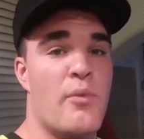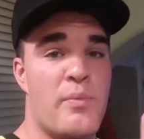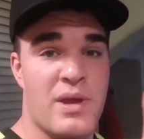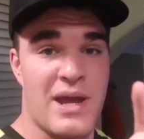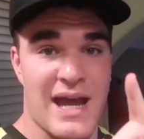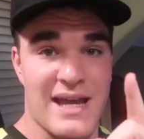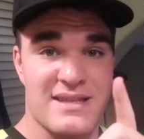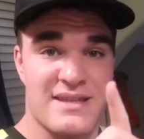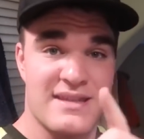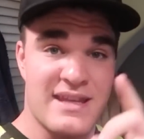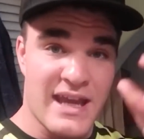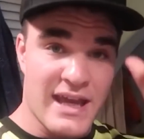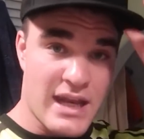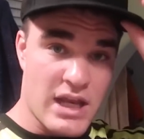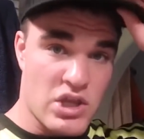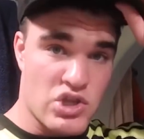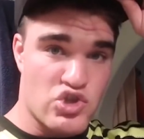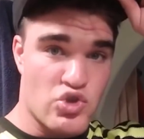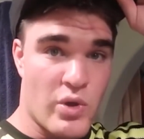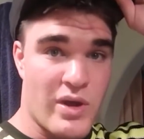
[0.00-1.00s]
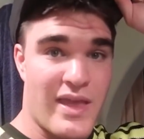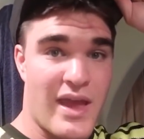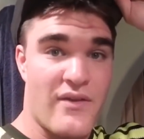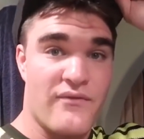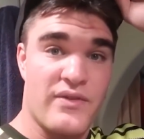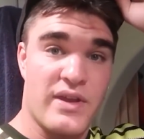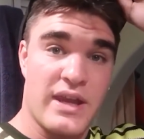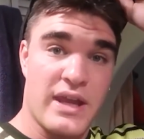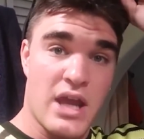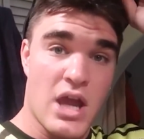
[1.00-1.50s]
I hope you guys did enjoy
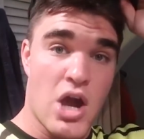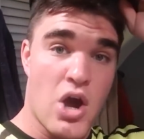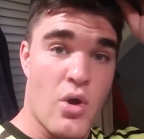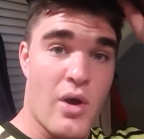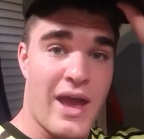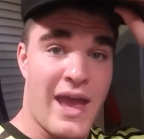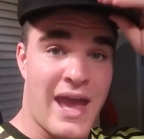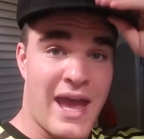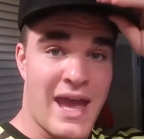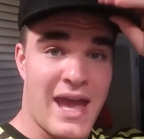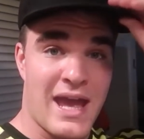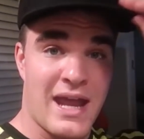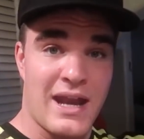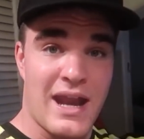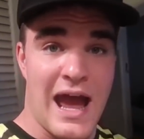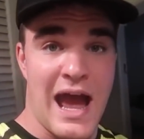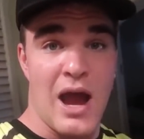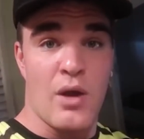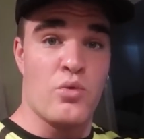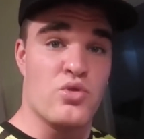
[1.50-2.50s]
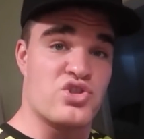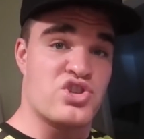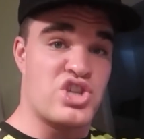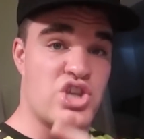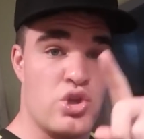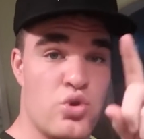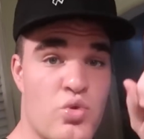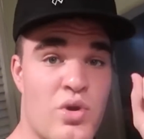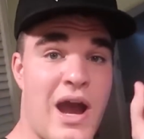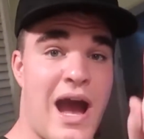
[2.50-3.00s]
that video, and I will
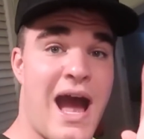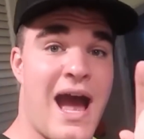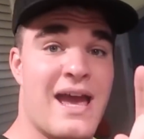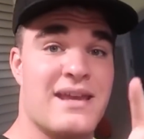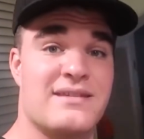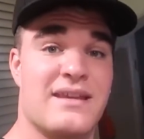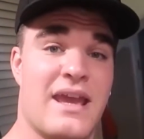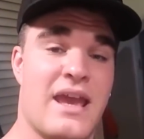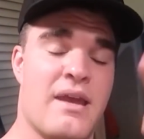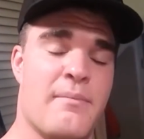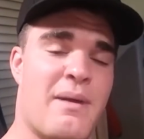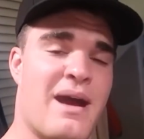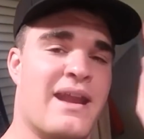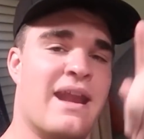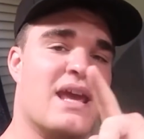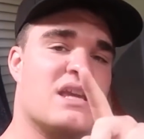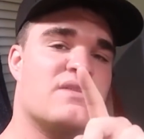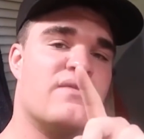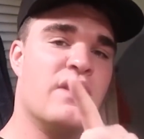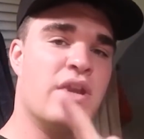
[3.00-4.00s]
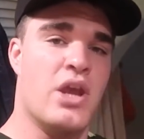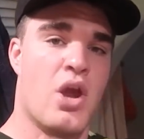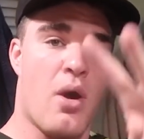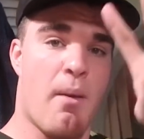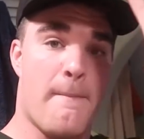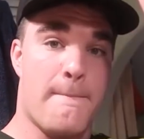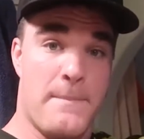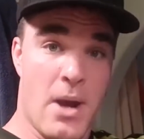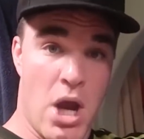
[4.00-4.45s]
see you guys in my next video.